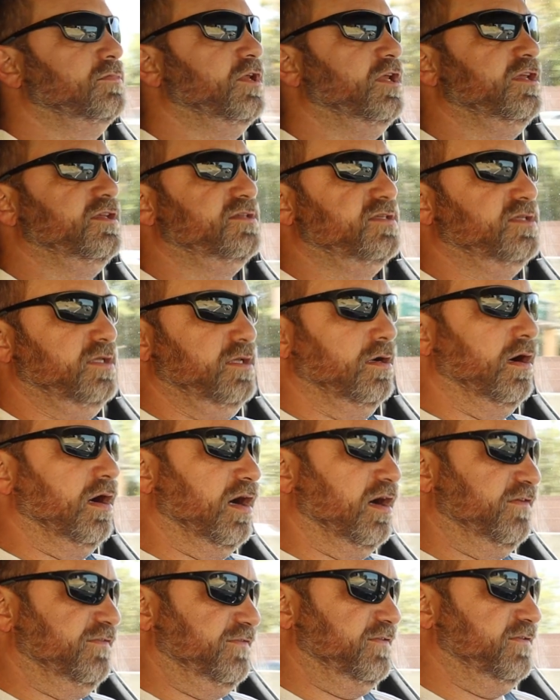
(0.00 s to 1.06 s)
AC
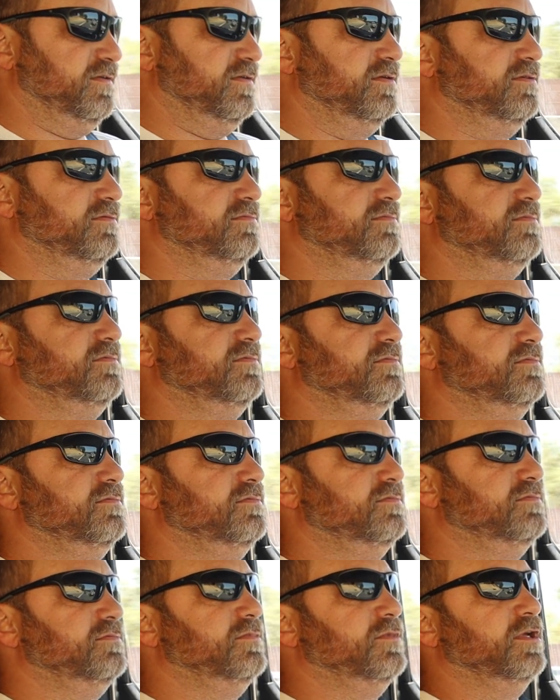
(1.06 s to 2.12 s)
off.
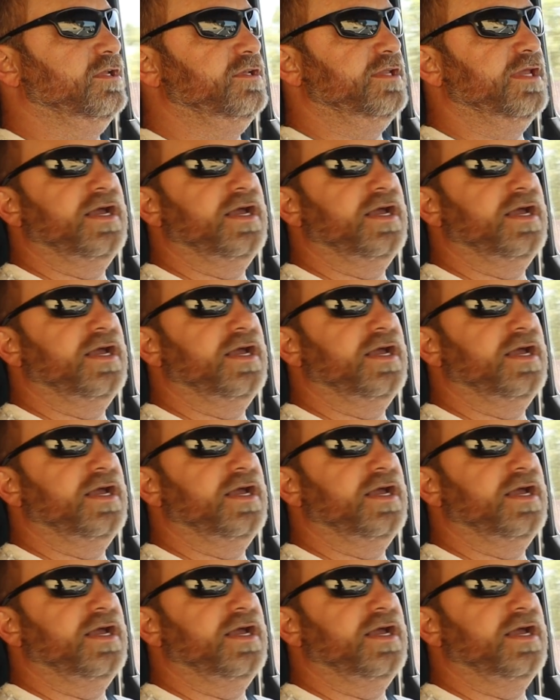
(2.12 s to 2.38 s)
And